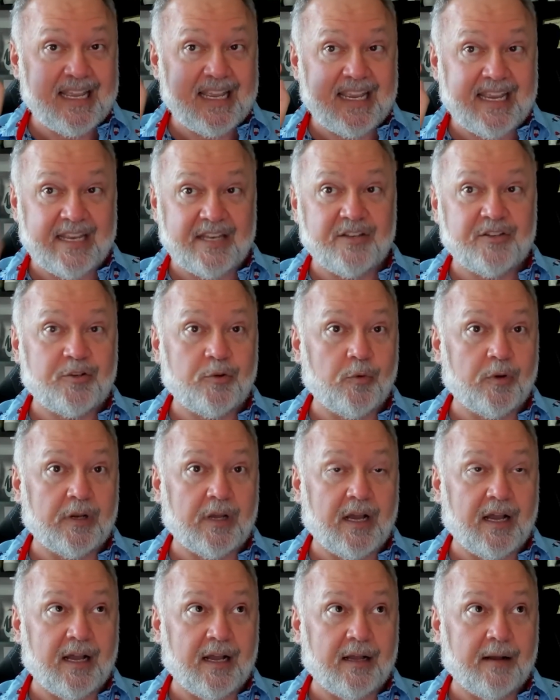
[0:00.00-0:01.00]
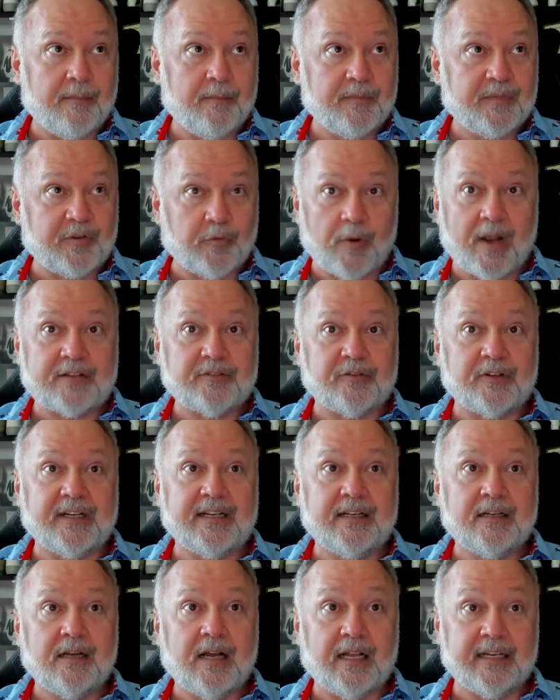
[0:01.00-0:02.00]
into a, a
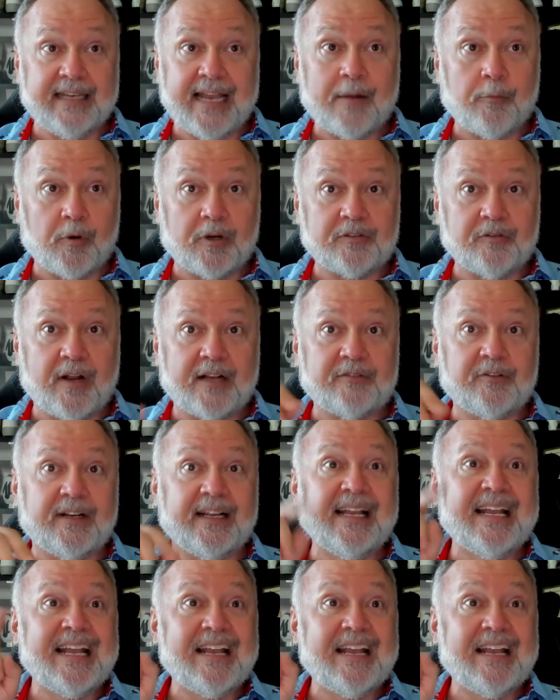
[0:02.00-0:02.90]
directory, a network directory.